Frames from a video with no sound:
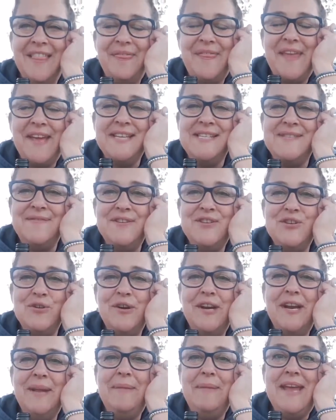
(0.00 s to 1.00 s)
Thanks for
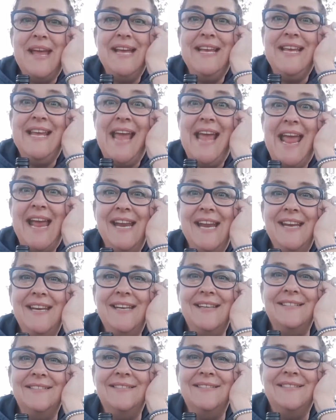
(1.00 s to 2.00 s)
joining me
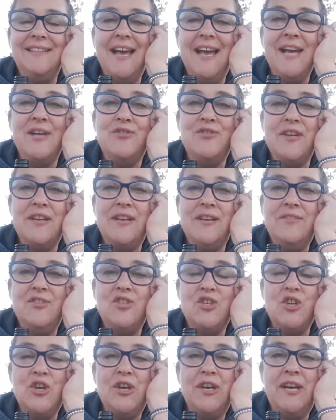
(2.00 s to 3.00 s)
again. Adri,
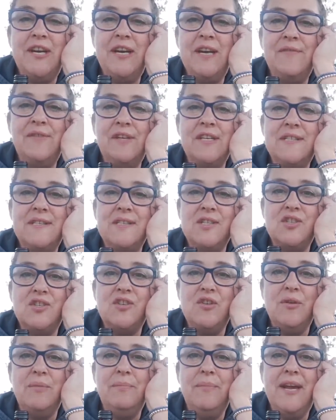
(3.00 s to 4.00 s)
tune in, even if it's just
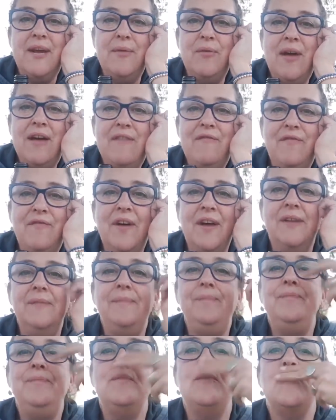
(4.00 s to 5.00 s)
you and me, we'll have
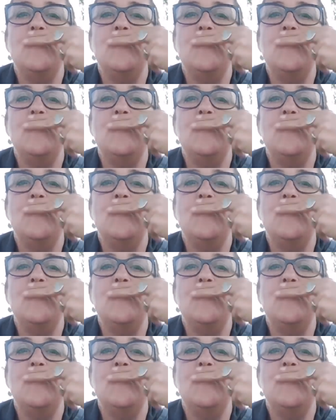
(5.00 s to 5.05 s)
fun.